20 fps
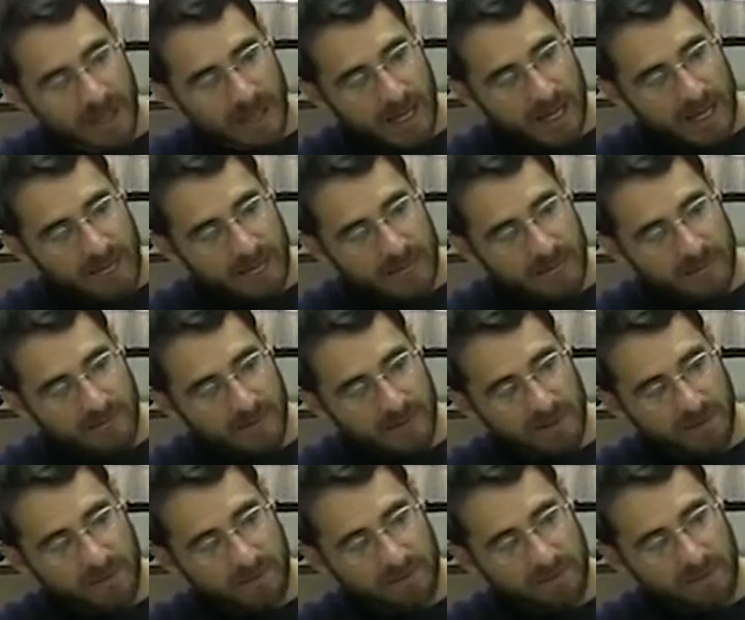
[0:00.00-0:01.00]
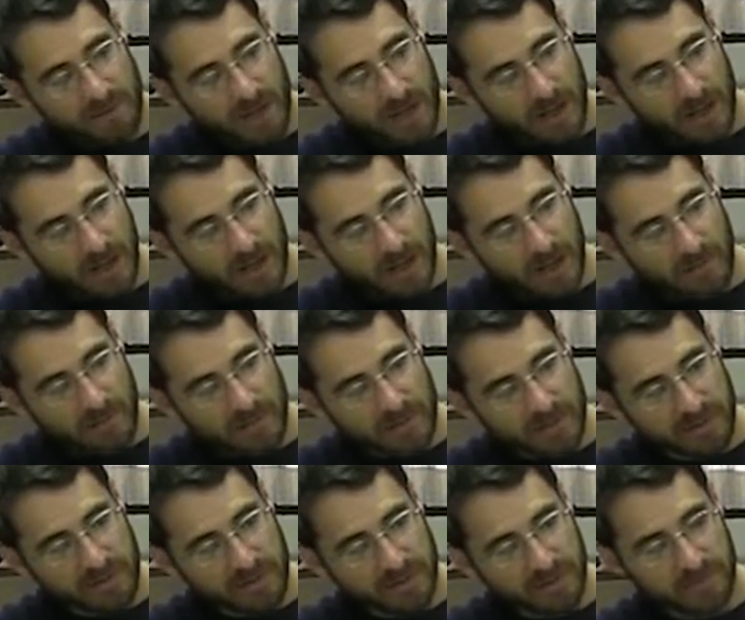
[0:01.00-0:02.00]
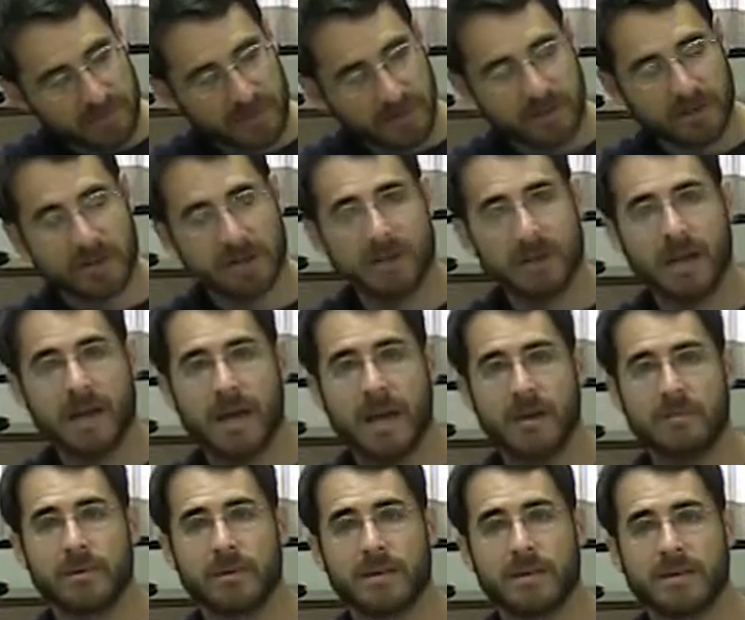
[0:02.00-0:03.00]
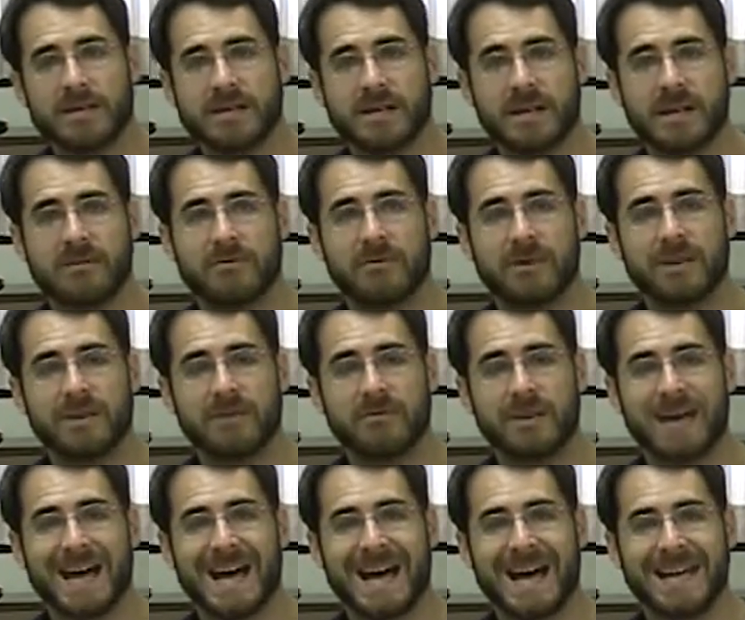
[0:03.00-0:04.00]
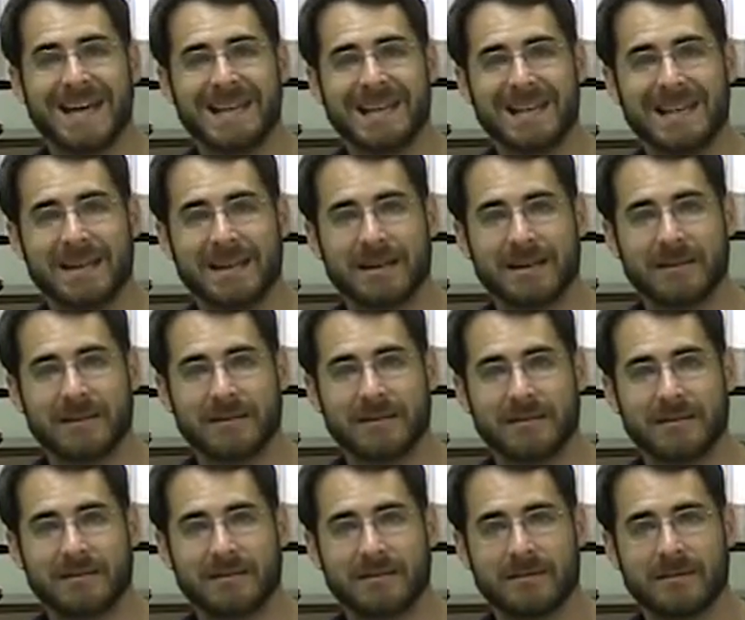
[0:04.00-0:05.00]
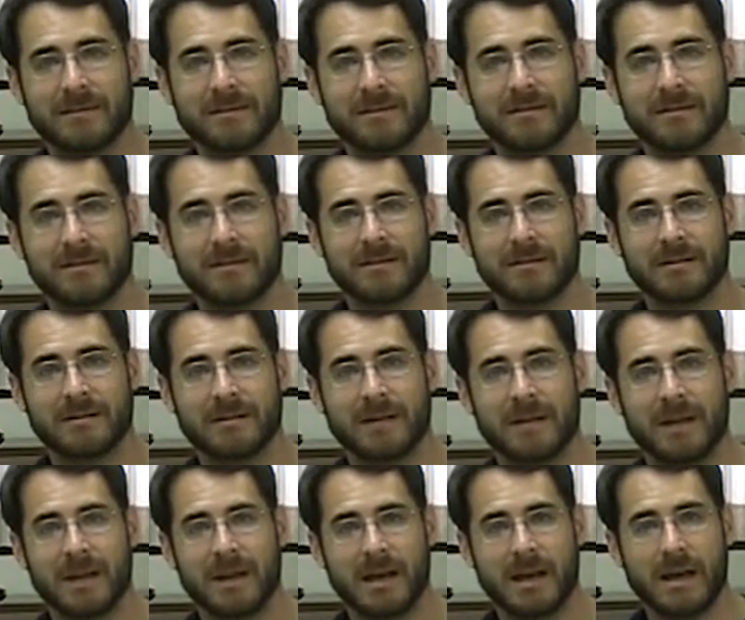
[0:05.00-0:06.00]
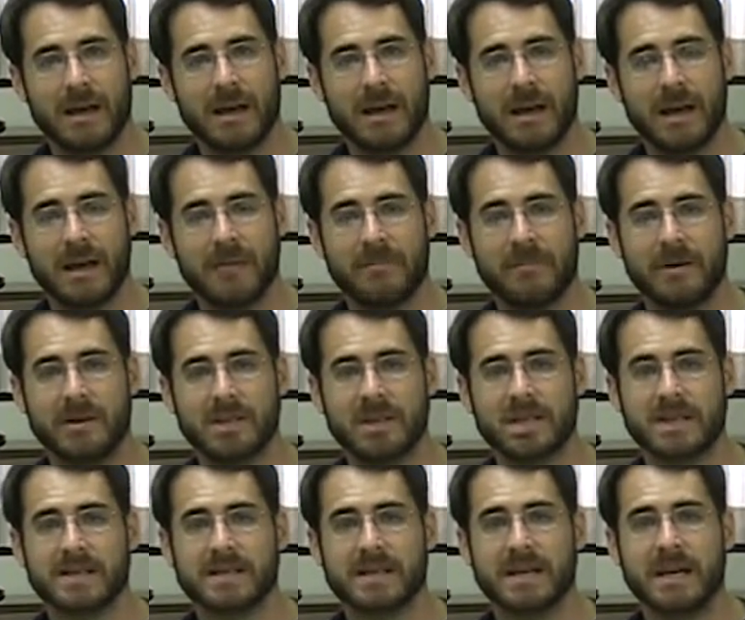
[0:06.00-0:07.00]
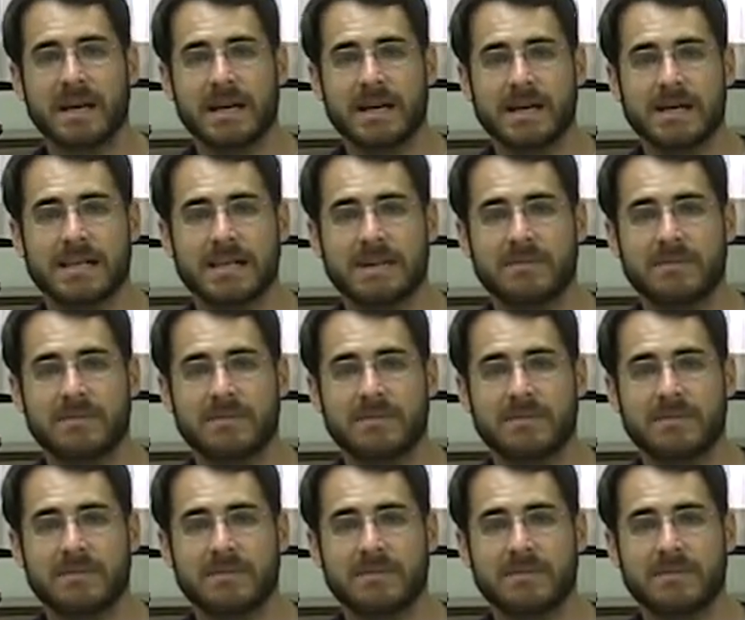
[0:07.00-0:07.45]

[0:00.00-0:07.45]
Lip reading: and then my 3rd finger and put it on the 2nd fret of the high E. I'm just like in D